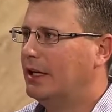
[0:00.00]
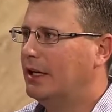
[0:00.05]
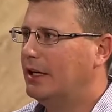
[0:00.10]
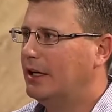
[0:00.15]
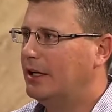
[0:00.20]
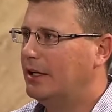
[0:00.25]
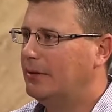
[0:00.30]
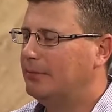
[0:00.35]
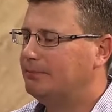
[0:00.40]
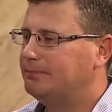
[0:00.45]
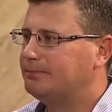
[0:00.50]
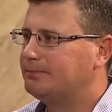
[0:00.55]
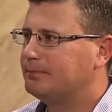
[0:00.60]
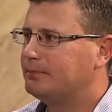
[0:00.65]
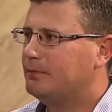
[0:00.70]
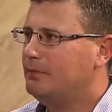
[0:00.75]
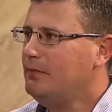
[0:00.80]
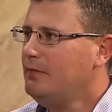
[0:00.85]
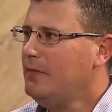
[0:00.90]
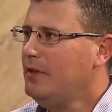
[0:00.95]
um,
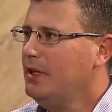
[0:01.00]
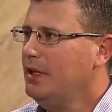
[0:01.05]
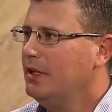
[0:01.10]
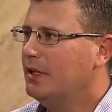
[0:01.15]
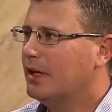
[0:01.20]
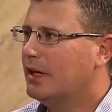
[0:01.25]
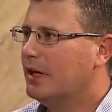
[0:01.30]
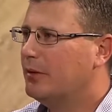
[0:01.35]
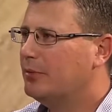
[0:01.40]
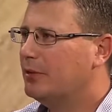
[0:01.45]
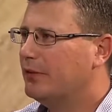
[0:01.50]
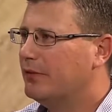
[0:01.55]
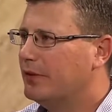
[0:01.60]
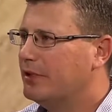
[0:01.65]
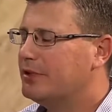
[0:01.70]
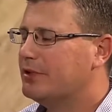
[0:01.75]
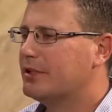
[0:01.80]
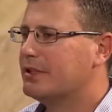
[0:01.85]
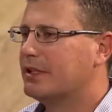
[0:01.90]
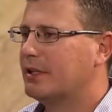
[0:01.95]
a couple of
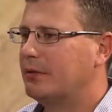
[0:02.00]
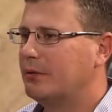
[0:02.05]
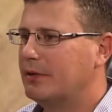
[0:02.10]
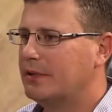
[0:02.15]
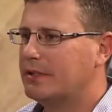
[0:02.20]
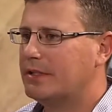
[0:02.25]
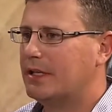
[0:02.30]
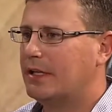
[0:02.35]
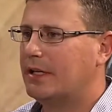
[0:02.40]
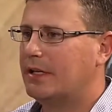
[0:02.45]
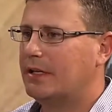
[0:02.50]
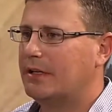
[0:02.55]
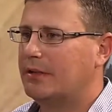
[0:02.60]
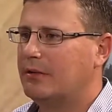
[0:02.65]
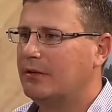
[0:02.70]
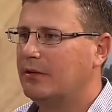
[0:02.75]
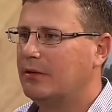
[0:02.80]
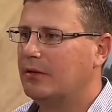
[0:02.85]
interesting ones. Uh,